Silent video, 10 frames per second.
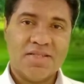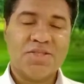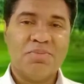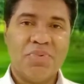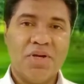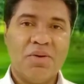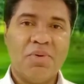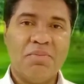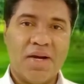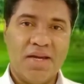is to bring
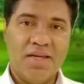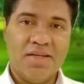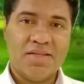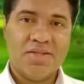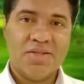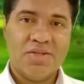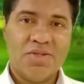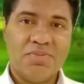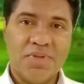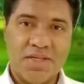our mind
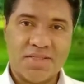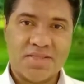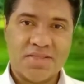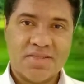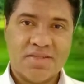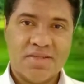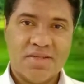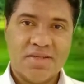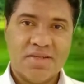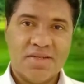to peace,
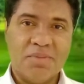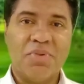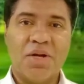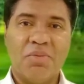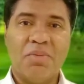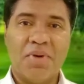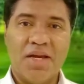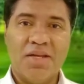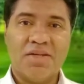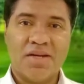to bring our
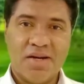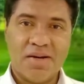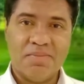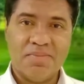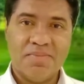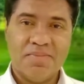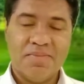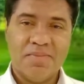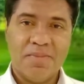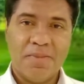mind to calm.
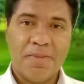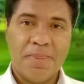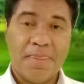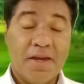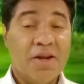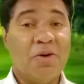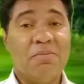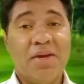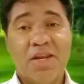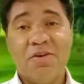Now,
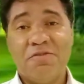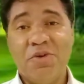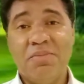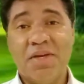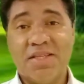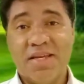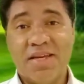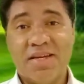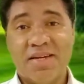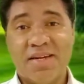many of you may
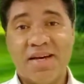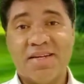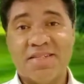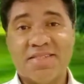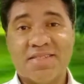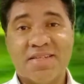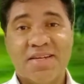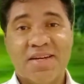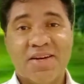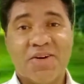think that is
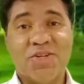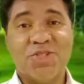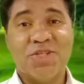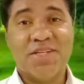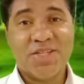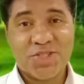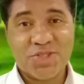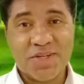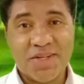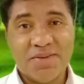
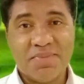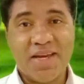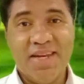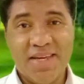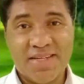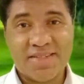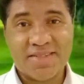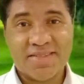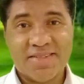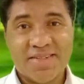contradictory by nature.